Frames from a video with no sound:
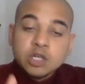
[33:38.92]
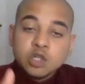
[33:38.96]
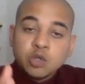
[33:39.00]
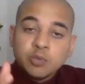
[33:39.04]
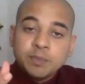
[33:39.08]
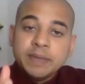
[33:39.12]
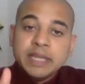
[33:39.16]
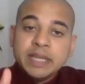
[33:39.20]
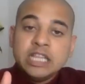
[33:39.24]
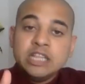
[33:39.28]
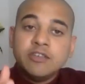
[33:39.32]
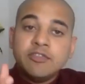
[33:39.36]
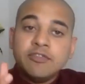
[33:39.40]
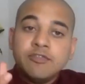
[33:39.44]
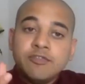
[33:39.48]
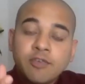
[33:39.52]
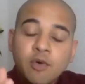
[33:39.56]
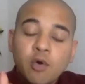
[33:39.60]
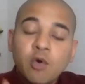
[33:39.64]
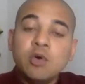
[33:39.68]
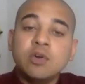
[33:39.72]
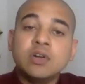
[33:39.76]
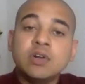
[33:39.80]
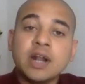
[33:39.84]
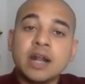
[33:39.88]
to be the
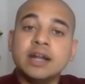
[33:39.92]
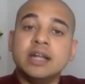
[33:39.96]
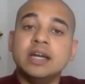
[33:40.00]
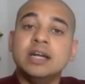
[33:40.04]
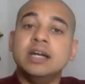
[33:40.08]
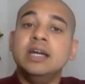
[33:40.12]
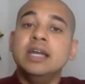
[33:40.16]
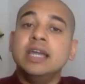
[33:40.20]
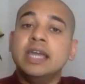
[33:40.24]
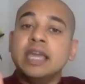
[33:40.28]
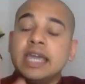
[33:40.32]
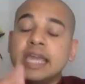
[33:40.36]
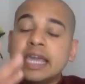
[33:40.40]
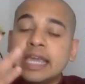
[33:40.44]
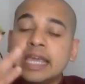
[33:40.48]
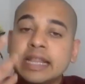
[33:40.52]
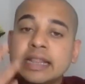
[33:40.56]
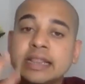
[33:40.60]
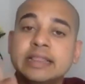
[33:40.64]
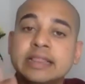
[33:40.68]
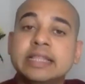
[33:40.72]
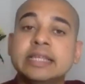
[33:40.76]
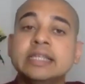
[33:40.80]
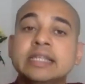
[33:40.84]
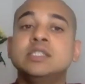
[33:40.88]
forerunner
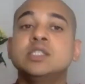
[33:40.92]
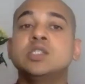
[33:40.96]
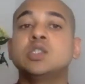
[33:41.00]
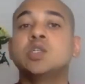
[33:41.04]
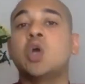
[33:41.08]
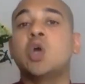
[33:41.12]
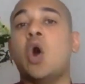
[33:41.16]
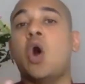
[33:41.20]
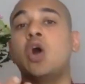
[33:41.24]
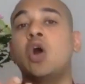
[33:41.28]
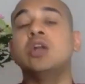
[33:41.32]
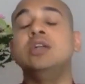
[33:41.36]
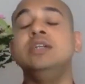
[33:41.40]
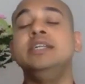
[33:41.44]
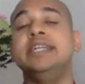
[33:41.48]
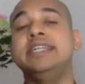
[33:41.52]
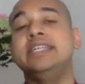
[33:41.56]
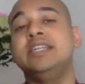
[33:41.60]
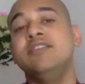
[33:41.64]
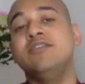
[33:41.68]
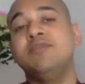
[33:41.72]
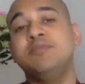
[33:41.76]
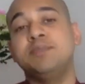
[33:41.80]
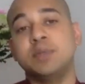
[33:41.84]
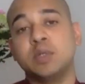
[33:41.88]
in this
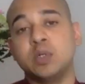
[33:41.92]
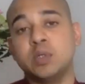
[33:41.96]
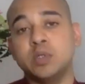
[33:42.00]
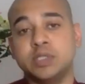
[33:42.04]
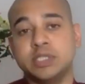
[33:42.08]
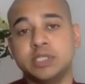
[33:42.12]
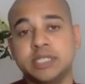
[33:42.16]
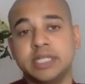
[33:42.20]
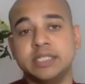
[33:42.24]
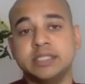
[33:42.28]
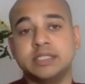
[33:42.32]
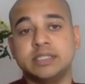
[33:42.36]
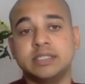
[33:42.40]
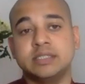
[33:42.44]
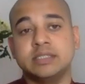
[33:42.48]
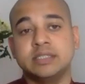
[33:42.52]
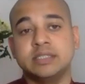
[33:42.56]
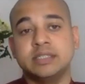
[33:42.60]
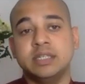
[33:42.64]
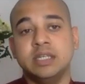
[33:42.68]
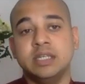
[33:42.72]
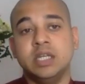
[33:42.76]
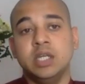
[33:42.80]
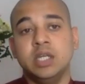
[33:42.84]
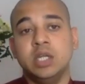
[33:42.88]
cognitive process.
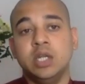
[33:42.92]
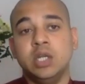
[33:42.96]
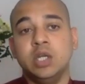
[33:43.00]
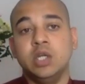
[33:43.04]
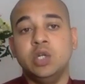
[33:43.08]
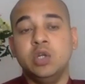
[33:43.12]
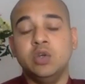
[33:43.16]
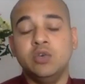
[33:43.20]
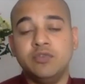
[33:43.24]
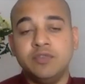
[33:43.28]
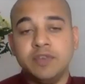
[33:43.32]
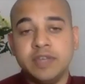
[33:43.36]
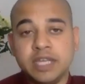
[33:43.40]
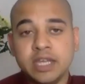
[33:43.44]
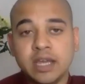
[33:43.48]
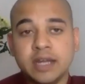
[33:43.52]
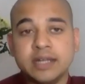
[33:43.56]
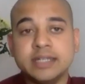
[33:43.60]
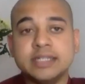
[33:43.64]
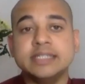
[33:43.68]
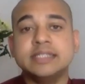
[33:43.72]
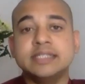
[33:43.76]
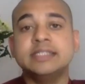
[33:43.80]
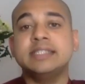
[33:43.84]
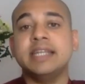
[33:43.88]
Do we
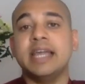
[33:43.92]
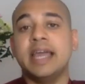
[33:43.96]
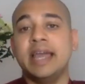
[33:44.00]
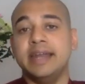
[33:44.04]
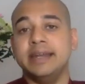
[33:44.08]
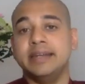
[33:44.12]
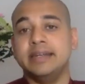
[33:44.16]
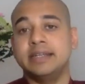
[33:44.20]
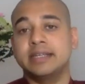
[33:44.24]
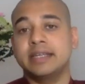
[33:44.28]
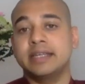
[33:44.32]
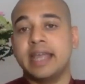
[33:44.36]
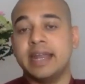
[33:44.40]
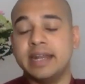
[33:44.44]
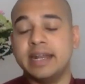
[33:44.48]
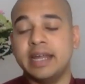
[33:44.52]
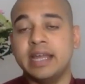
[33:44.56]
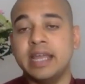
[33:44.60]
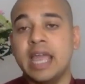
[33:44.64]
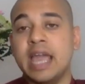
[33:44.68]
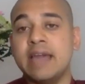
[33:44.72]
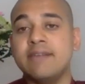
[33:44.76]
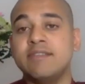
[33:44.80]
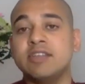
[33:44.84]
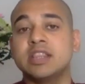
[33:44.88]
understand? Can
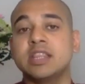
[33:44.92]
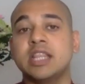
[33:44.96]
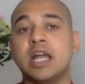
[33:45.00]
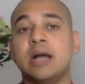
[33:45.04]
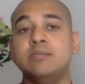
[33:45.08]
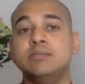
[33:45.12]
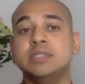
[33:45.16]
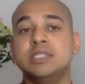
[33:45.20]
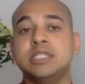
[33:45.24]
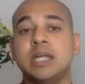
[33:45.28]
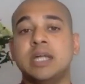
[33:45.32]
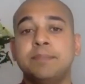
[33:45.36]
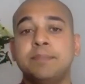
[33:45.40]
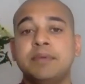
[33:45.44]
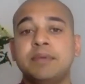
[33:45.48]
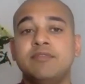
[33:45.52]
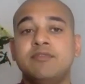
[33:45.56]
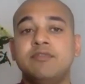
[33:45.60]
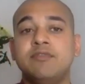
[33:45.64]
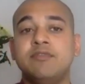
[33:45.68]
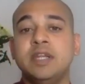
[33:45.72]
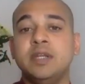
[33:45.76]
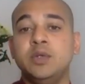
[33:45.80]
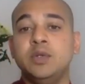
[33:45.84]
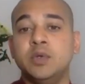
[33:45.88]
I have a thumbs up if
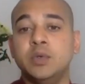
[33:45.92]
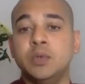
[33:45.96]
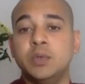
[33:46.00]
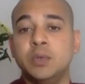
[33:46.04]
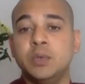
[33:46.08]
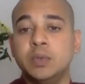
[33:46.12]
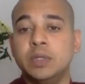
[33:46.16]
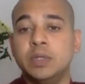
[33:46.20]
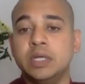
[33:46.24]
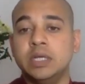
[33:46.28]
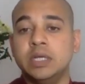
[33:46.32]
we do?